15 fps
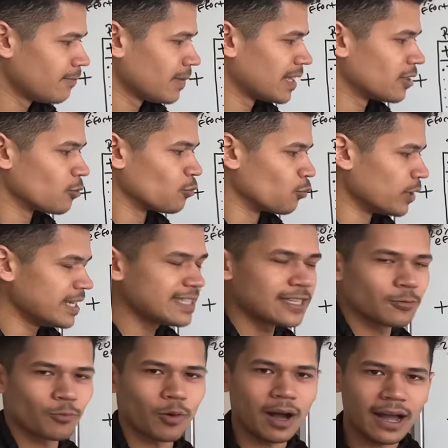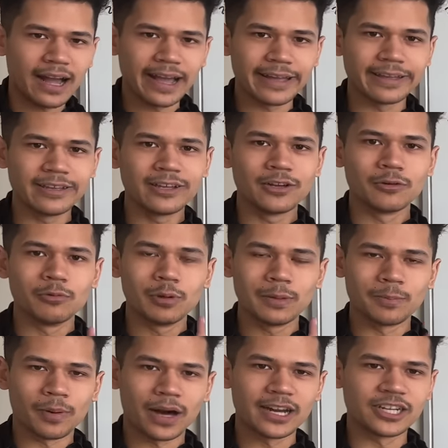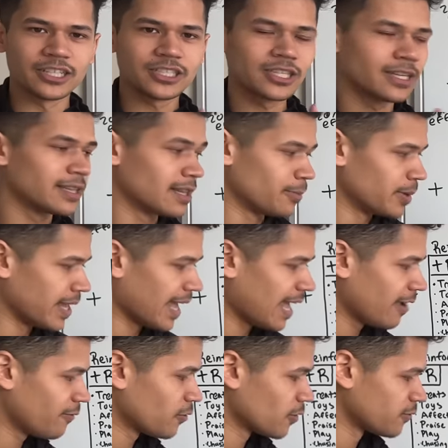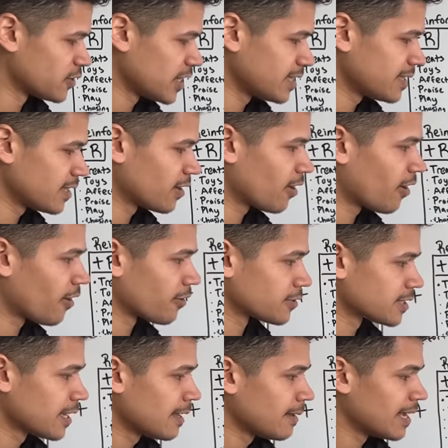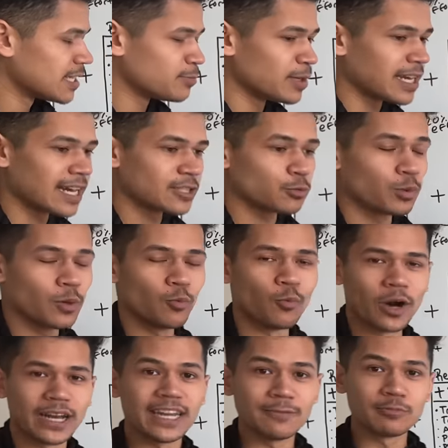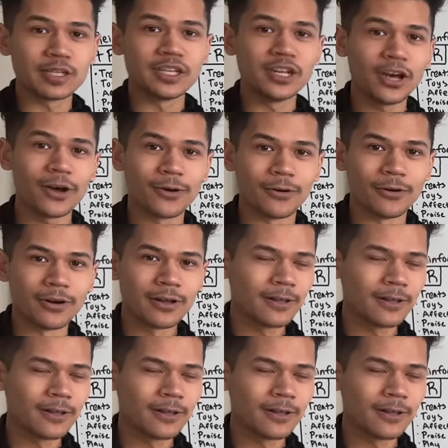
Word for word: And the reason why we punish the behavior of chasing the cars is because we want him to know